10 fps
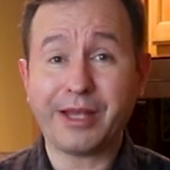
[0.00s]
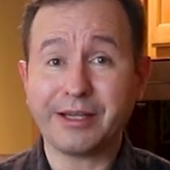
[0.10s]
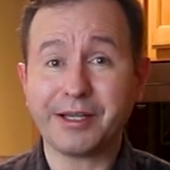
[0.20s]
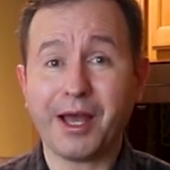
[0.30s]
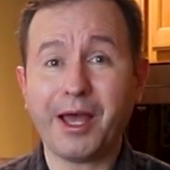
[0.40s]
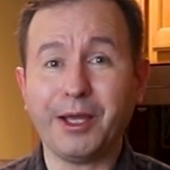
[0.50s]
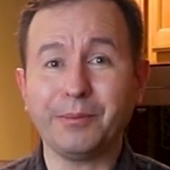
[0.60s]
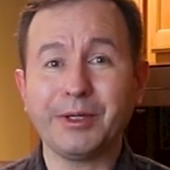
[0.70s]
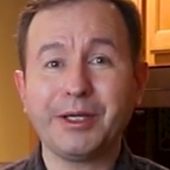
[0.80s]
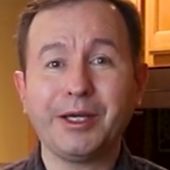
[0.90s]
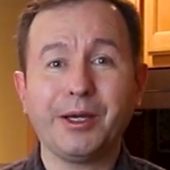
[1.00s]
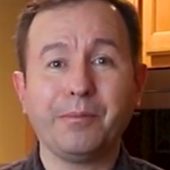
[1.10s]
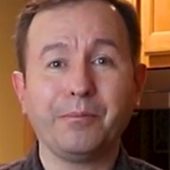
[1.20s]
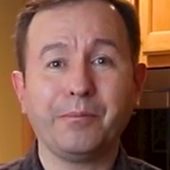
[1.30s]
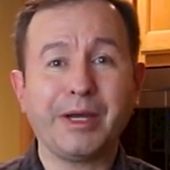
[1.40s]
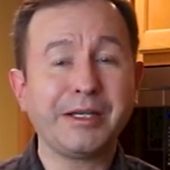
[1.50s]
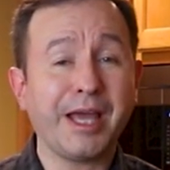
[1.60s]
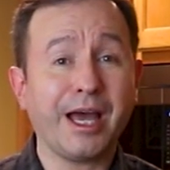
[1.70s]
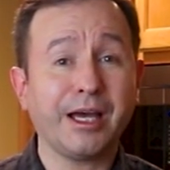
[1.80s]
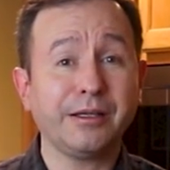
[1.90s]
that time. My
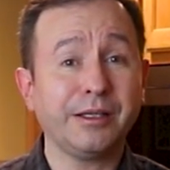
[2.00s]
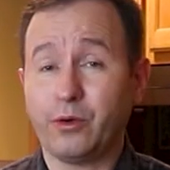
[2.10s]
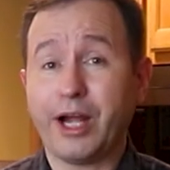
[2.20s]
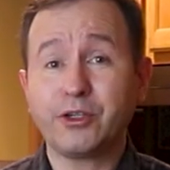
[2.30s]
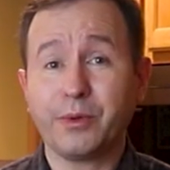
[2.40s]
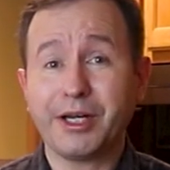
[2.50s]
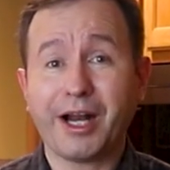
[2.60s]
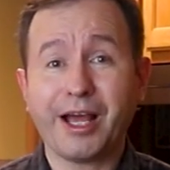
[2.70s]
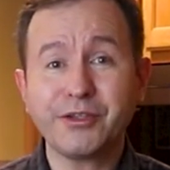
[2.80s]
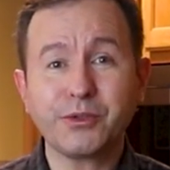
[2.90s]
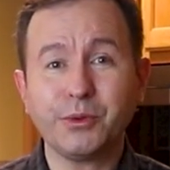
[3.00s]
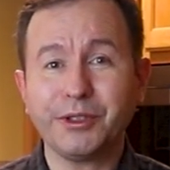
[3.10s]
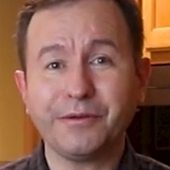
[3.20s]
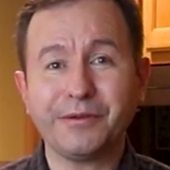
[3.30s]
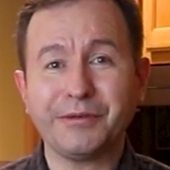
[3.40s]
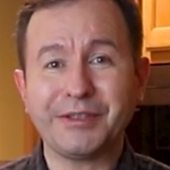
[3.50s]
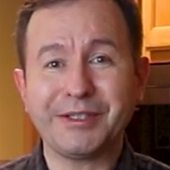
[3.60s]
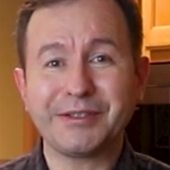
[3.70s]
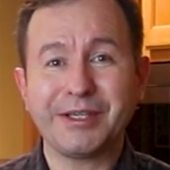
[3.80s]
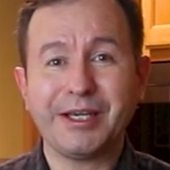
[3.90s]
dad graduated high school in the
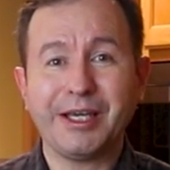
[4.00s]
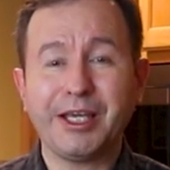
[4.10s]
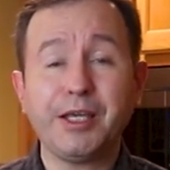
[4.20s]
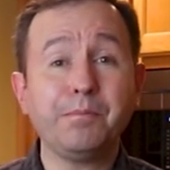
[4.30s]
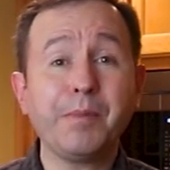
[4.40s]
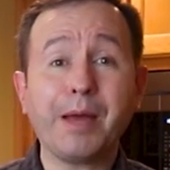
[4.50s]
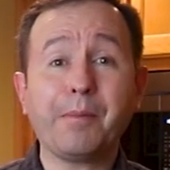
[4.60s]
50s. He met